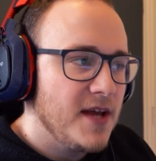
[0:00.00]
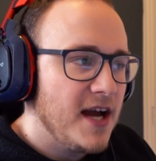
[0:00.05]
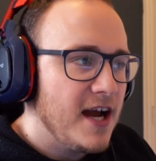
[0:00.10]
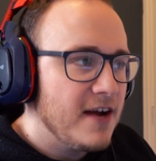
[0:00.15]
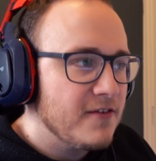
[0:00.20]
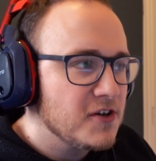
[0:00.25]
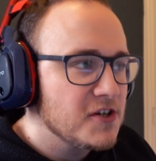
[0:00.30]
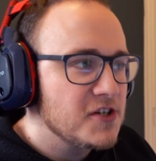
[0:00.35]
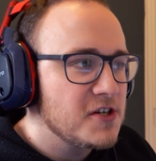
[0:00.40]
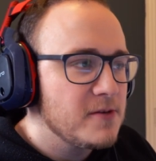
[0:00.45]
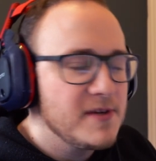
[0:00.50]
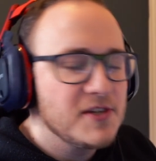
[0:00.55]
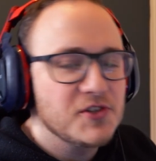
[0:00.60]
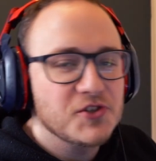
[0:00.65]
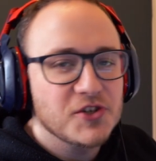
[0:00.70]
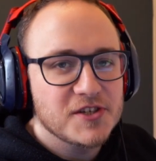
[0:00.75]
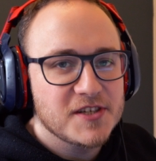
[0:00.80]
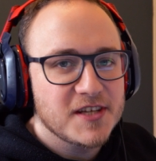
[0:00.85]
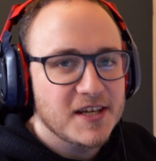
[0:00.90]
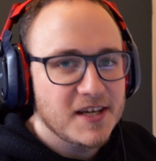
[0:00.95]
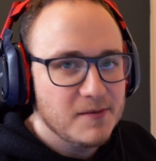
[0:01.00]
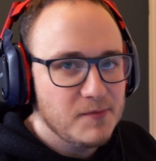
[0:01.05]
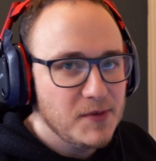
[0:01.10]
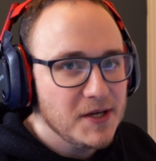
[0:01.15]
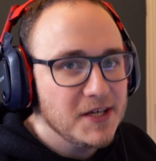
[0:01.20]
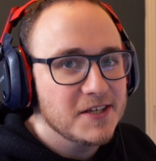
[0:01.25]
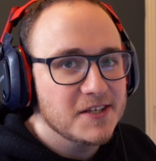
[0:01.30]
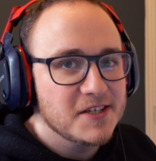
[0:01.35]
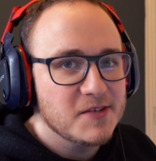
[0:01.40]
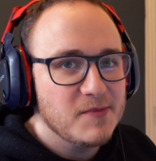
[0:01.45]
I've got some interesting
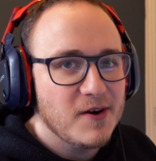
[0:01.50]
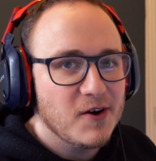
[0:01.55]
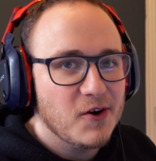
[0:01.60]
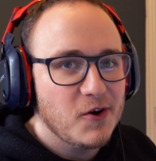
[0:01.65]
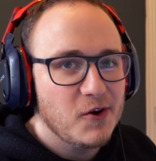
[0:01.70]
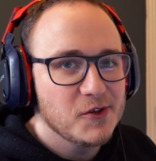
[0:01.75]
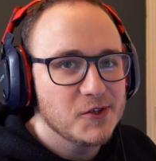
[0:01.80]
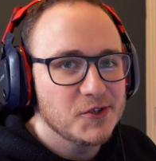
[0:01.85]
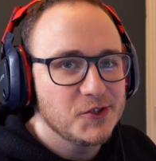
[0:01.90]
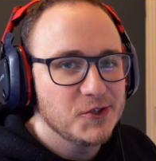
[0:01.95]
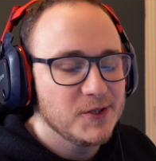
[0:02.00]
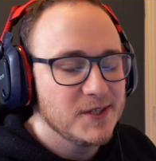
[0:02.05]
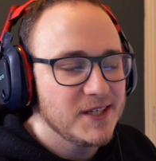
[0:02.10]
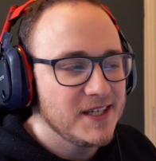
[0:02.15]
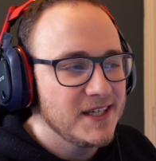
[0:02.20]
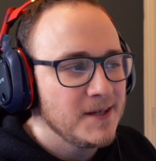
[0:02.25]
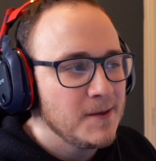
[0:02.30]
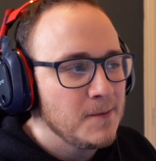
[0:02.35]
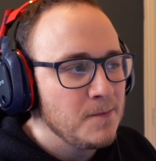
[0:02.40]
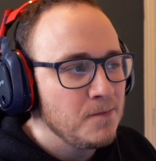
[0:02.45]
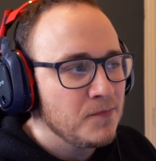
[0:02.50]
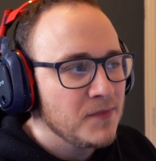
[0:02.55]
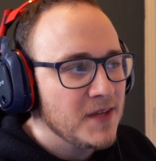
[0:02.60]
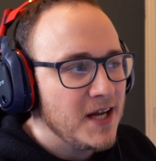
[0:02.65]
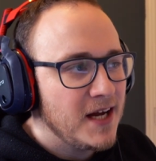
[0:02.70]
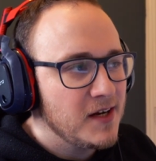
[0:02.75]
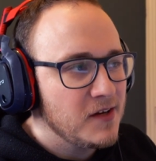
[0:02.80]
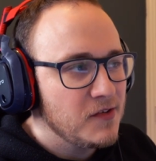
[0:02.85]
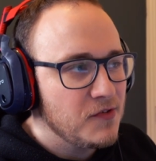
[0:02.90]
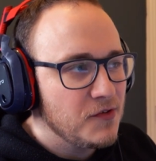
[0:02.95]
opinions about Call of Duty,
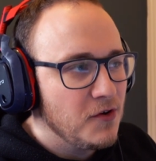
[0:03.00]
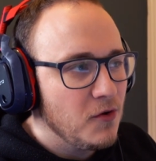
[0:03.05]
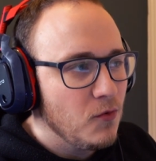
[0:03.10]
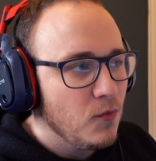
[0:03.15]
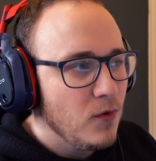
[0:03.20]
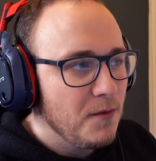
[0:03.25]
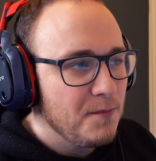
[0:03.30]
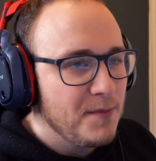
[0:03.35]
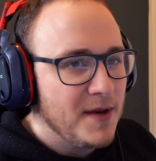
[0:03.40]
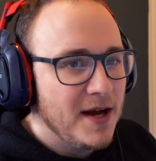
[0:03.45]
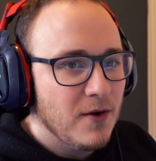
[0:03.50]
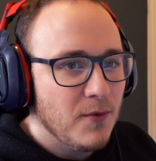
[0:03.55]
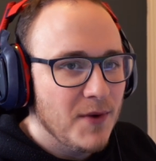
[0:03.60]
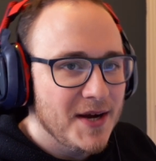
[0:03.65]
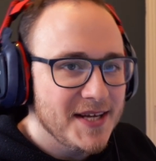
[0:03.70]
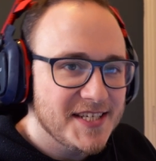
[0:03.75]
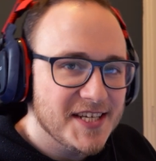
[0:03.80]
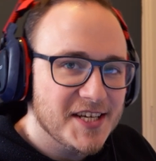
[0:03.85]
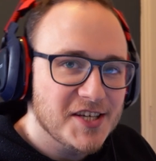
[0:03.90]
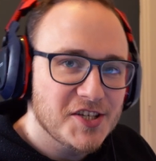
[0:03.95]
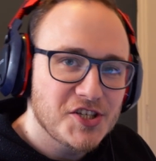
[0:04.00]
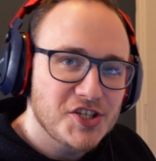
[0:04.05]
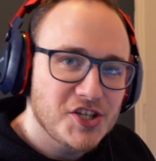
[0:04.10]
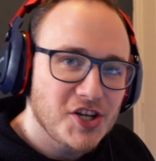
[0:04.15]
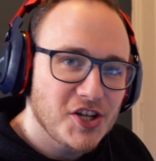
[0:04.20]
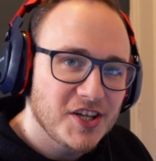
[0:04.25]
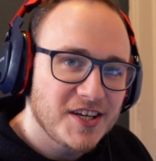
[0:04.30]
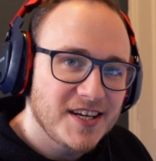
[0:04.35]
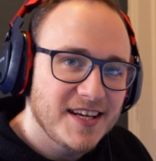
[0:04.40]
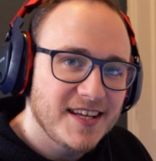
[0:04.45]
and I thought what better way to
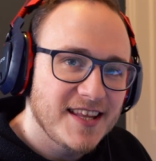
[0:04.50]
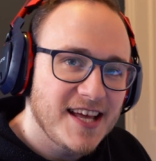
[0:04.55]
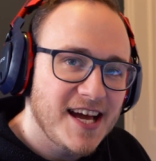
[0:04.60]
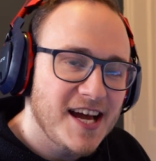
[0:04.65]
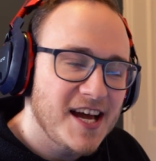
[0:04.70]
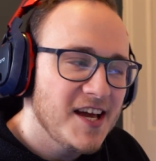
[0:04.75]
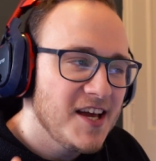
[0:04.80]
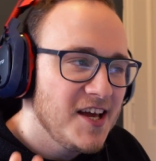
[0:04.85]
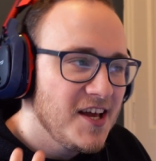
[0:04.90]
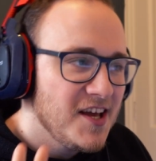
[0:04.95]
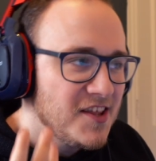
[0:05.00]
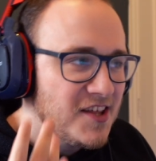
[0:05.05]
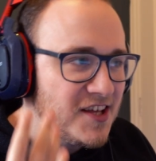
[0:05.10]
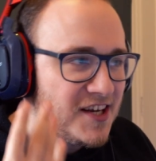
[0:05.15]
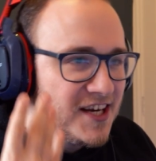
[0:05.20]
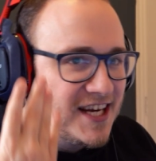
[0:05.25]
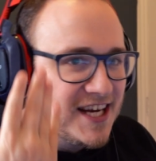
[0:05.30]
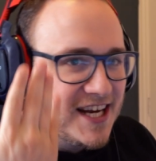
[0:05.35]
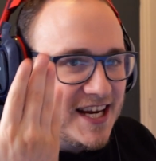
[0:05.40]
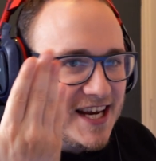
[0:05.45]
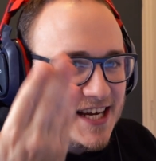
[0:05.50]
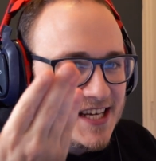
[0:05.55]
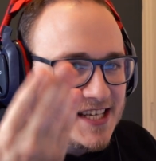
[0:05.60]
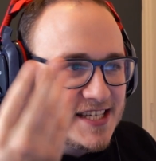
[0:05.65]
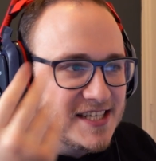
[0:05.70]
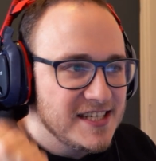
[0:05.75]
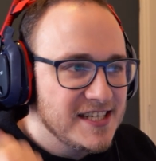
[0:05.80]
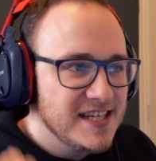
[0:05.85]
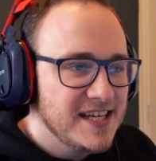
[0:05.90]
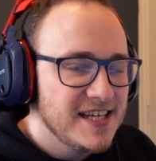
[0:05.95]
consolidate that than in a
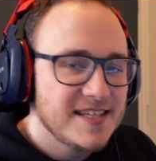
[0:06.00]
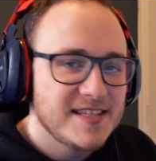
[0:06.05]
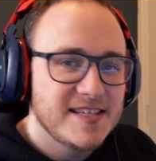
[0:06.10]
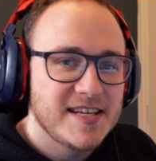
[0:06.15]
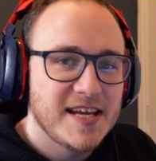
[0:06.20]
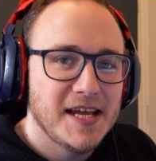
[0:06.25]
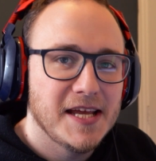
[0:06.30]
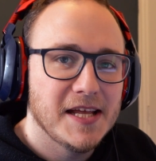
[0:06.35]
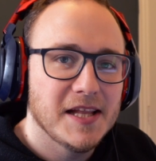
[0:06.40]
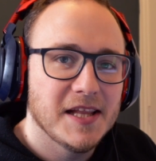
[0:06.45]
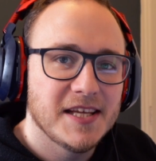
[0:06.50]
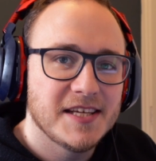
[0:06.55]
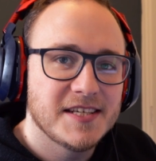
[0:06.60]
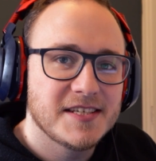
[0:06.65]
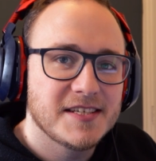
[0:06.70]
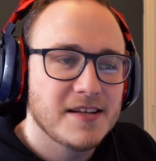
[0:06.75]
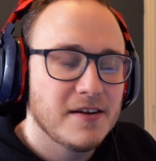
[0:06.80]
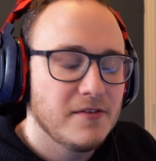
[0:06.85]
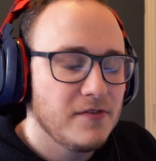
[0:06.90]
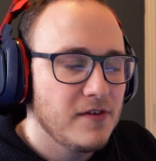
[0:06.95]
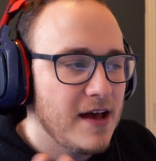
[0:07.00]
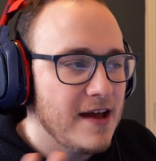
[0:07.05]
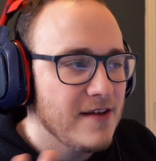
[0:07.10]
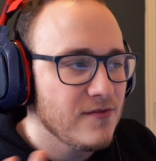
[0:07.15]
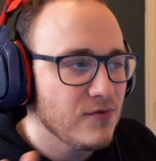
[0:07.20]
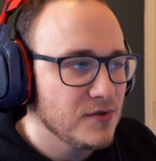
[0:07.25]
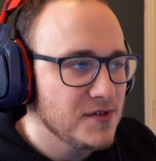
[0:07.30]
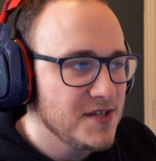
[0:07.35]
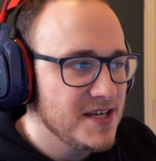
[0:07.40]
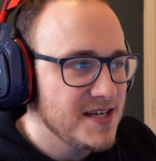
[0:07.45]
nice tier list for
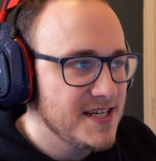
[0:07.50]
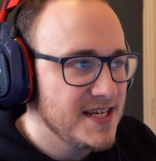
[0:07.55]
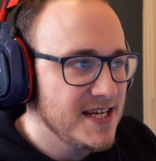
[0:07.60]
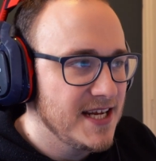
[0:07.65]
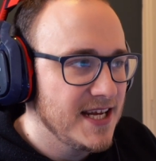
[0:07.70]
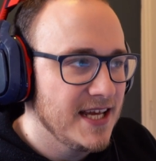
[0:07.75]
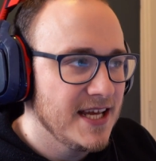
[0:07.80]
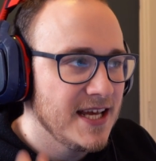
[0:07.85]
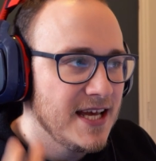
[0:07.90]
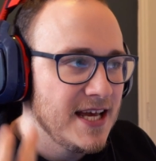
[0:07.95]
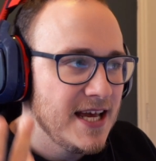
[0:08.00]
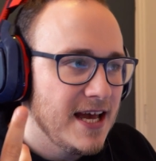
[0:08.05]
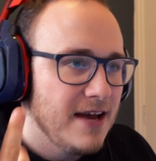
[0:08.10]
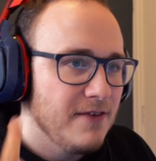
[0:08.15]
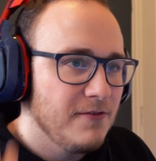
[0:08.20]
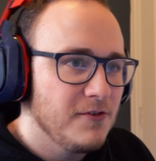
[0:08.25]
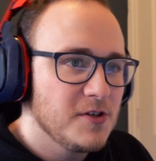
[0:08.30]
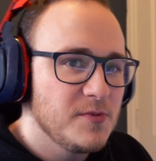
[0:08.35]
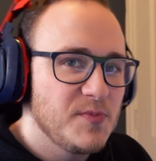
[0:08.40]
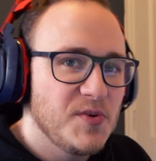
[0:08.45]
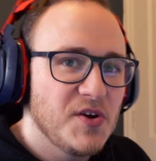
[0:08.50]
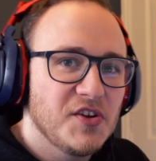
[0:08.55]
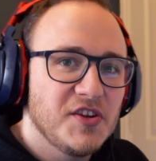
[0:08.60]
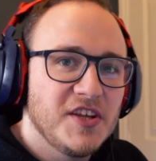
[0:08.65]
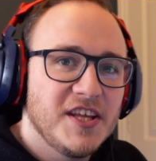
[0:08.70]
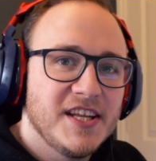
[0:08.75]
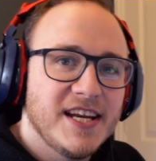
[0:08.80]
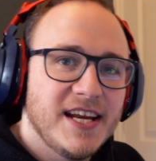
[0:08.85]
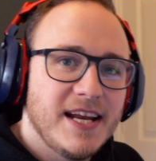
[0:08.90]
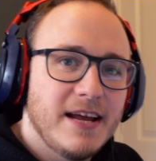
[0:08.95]
everyone to see that be on the
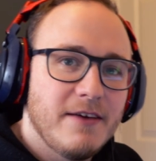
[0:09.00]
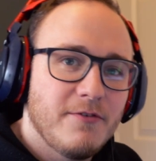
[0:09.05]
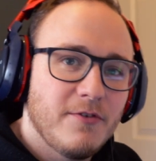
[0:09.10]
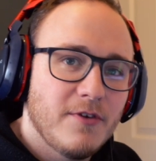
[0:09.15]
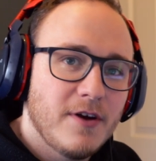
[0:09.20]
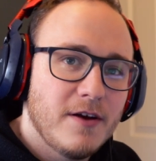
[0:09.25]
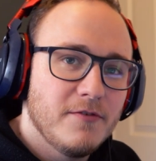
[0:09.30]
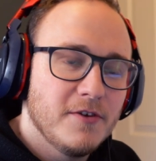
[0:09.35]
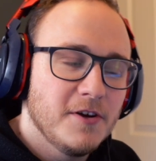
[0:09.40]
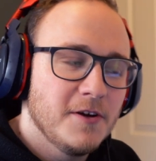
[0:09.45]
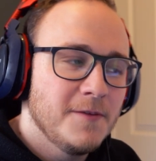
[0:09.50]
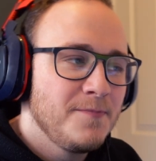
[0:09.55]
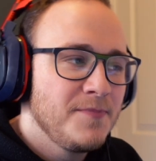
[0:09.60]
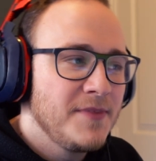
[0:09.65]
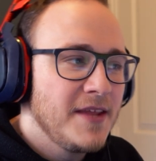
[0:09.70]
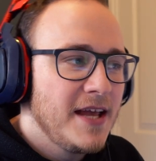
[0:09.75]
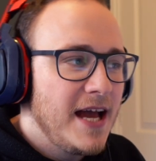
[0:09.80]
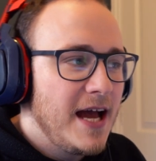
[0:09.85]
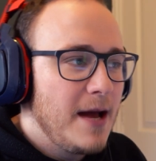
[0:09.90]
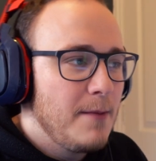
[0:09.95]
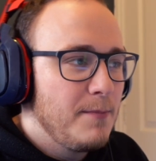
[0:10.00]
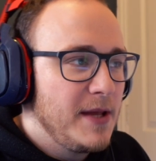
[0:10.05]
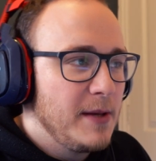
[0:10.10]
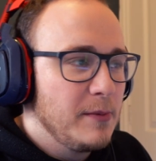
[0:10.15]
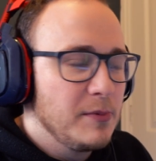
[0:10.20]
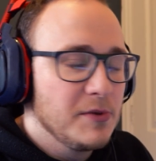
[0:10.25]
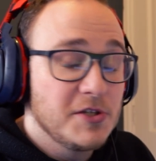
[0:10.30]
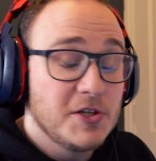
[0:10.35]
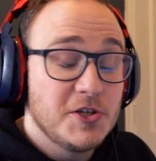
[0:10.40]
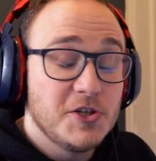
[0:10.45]
internet forever and
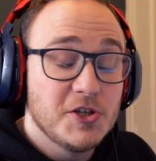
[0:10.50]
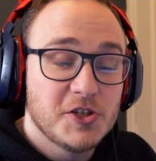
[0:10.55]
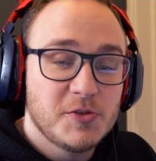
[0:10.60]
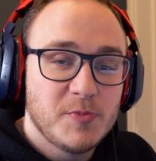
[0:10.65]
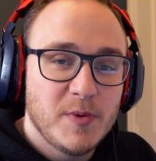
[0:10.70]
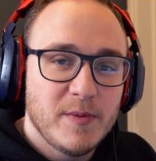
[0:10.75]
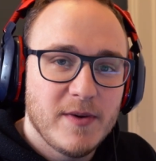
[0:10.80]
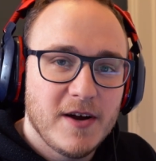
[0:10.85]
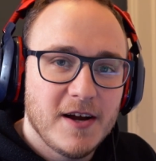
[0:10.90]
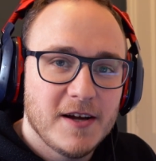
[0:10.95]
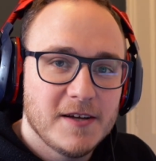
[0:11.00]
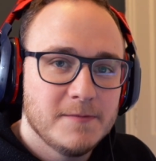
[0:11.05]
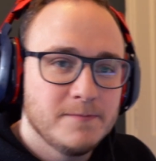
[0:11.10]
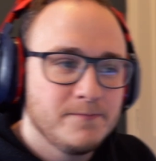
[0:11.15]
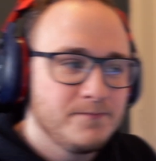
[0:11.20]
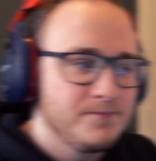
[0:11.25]
people to judge me by.